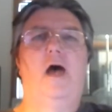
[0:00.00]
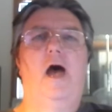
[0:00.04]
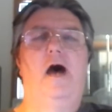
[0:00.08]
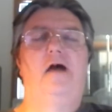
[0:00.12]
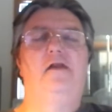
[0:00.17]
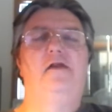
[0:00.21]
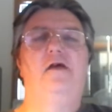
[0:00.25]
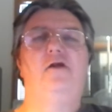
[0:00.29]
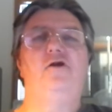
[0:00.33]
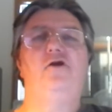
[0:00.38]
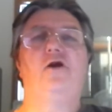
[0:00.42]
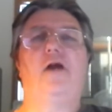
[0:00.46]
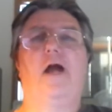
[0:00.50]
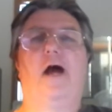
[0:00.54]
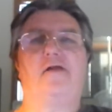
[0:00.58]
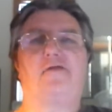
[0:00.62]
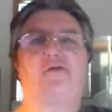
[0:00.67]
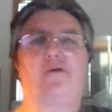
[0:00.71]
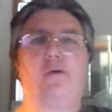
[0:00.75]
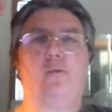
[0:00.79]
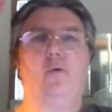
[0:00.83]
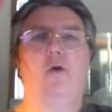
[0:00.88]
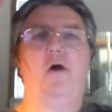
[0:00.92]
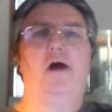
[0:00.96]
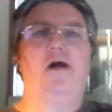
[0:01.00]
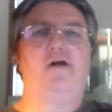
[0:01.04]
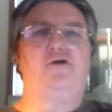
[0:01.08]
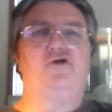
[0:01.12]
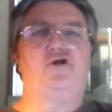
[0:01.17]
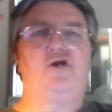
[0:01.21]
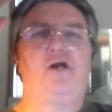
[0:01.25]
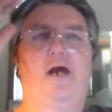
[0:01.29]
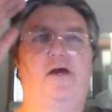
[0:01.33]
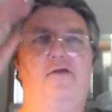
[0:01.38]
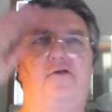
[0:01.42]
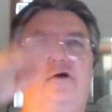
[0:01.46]
And then you got the rich.
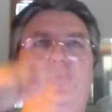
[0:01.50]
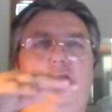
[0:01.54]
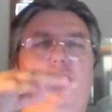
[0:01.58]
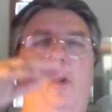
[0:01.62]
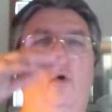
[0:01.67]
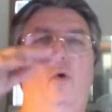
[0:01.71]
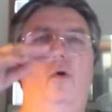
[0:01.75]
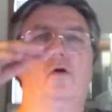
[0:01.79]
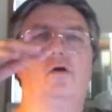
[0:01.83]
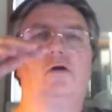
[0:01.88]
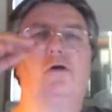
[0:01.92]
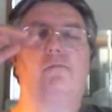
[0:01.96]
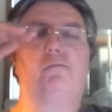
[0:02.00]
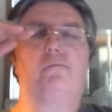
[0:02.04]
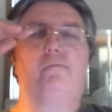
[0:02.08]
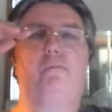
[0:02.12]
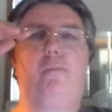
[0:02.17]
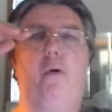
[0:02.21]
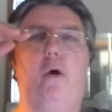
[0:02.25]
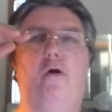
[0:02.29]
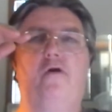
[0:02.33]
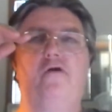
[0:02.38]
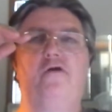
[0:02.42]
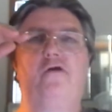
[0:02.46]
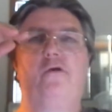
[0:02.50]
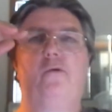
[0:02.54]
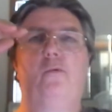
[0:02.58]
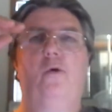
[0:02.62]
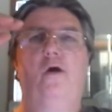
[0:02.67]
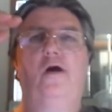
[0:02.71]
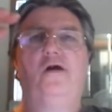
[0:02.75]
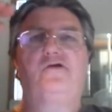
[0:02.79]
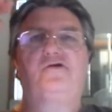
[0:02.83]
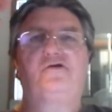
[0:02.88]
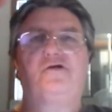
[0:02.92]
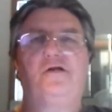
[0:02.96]
You got the lower part of the
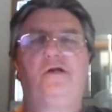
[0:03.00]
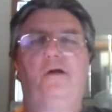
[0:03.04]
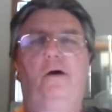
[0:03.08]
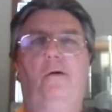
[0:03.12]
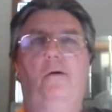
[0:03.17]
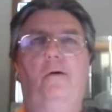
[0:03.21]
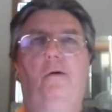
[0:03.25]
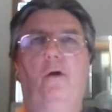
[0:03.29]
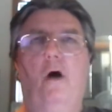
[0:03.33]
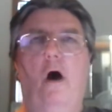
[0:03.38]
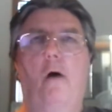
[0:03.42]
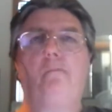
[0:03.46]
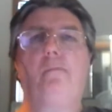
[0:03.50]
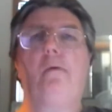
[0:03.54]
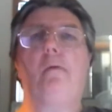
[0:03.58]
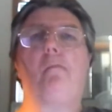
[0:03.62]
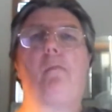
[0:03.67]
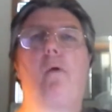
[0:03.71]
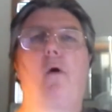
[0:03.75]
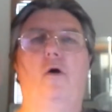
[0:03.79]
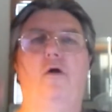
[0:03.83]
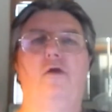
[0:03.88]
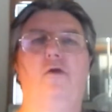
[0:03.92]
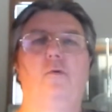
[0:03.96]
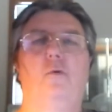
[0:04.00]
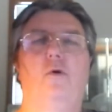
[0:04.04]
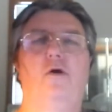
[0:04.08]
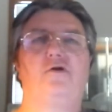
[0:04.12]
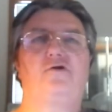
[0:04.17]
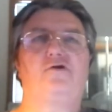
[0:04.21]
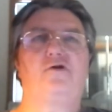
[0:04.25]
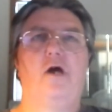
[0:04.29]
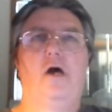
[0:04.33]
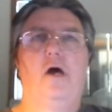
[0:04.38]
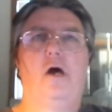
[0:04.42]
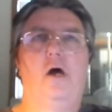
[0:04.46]
rich and the upper part of the
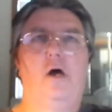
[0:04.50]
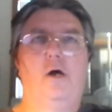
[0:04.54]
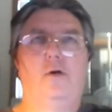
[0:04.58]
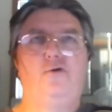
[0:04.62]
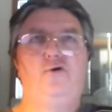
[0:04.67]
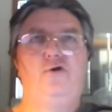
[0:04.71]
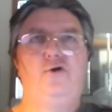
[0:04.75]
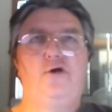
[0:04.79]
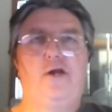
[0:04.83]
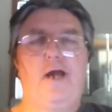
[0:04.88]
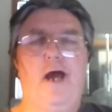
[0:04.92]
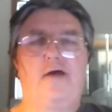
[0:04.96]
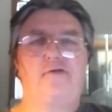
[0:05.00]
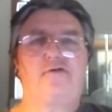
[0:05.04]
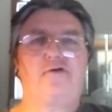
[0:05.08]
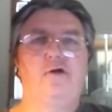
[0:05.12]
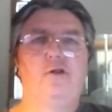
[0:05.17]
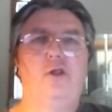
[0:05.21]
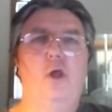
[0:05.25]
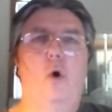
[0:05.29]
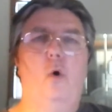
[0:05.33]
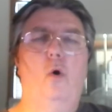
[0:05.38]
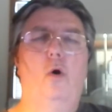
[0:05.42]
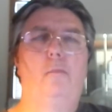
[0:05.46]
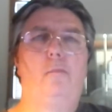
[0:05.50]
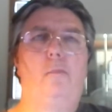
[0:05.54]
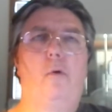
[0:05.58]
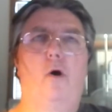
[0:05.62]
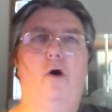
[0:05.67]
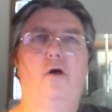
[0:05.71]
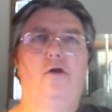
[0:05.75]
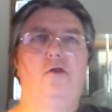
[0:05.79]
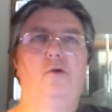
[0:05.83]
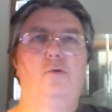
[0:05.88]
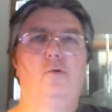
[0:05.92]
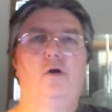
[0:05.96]
rich. You got the lower
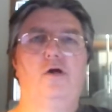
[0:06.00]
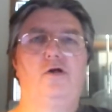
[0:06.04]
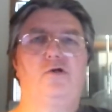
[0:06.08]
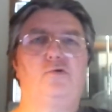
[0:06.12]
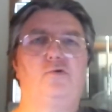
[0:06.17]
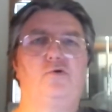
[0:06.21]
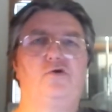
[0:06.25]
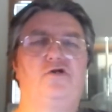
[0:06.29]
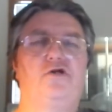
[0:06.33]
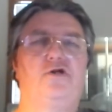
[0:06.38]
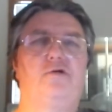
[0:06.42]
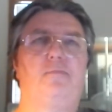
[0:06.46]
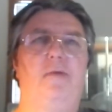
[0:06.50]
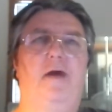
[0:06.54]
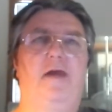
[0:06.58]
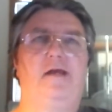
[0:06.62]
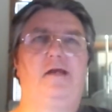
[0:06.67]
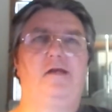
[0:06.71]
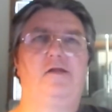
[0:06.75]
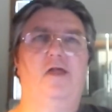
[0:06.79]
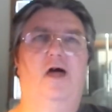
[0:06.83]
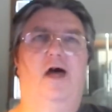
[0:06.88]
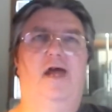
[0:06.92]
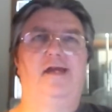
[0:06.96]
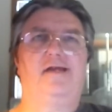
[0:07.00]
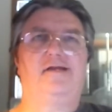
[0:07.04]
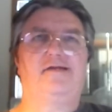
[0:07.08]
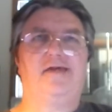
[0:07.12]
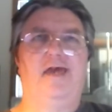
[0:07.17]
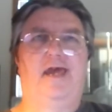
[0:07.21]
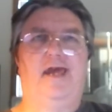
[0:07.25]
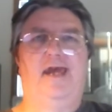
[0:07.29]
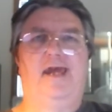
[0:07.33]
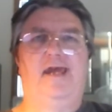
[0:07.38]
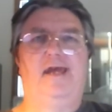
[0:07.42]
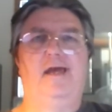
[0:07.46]
part of the rich, which is making like
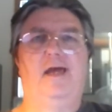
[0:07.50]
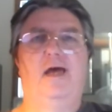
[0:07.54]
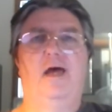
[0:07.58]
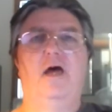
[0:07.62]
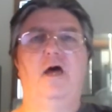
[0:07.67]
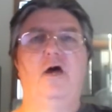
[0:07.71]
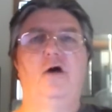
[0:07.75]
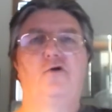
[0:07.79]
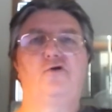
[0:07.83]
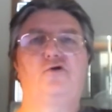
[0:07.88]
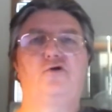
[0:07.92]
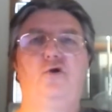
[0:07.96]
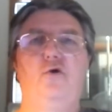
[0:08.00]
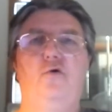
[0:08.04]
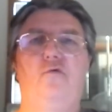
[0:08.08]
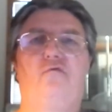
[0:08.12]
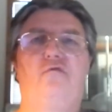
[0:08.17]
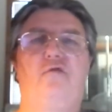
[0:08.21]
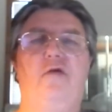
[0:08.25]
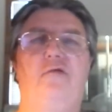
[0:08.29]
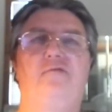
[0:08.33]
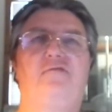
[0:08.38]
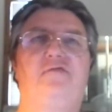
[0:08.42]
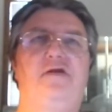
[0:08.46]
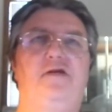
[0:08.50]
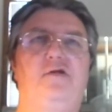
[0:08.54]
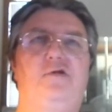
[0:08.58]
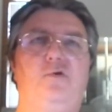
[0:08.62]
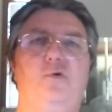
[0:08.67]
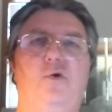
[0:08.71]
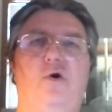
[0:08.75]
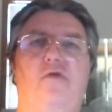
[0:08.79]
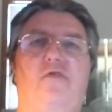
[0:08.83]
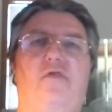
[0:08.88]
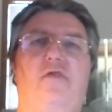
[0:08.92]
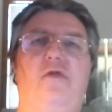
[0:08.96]
say two fifty
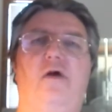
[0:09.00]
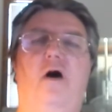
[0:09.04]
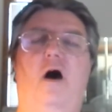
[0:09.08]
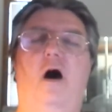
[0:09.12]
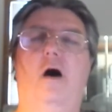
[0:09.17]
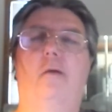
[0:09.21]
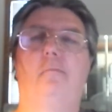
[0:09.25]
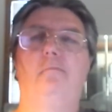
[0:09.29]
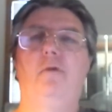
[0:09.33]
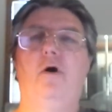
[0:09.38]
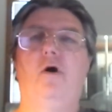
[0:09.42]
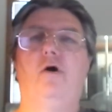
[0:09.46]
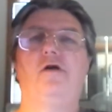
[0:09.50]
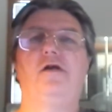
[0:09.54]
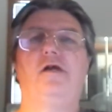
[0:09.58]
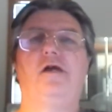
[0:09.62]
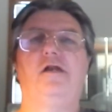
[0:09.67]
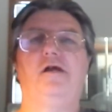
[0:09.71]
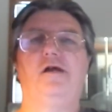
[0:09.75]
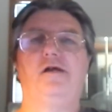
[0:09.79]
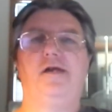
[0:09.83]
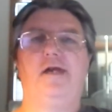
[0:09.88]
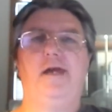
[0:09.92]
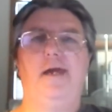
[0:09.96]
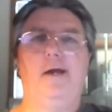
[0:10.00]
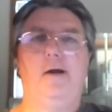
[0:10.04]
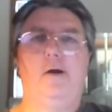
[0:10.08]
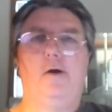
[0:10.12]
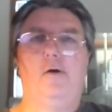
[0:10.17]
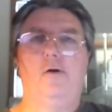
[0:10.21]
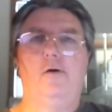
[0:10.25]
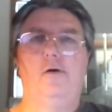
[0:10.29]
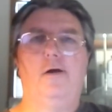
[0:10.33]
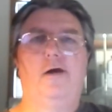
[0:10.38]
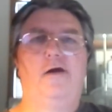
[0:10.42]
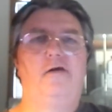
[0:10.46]
to a million a year,